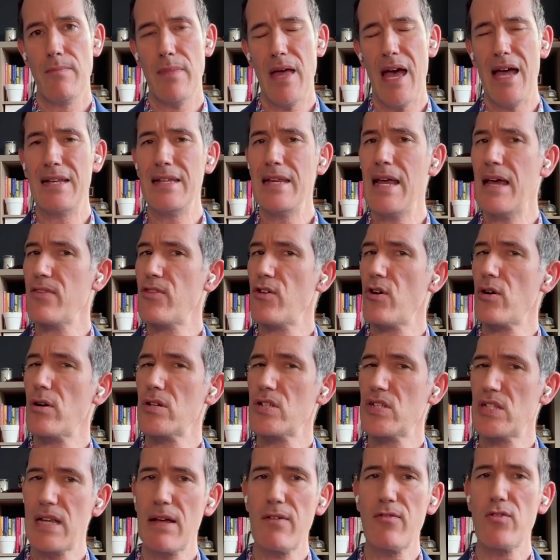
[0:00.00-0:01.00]
And yet, there are
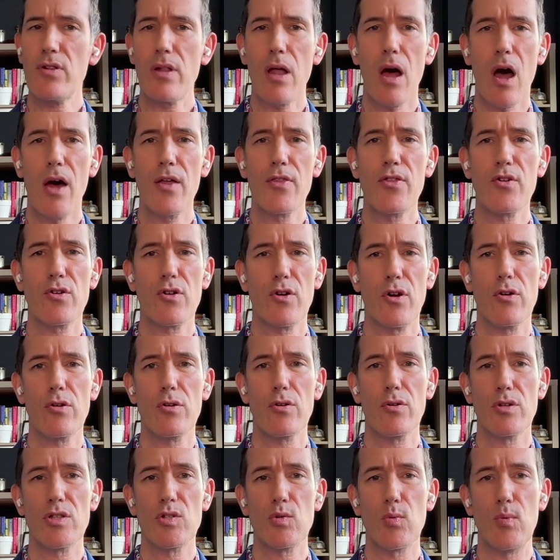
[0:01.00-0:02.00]
several other
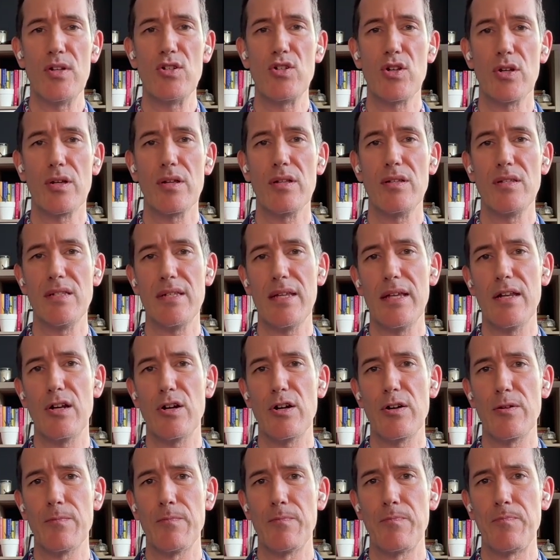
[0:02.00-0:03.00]
hurdles we should
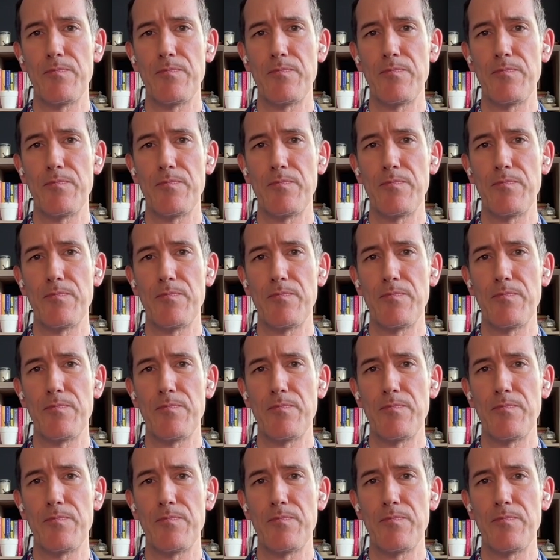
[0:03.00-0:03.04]
consider.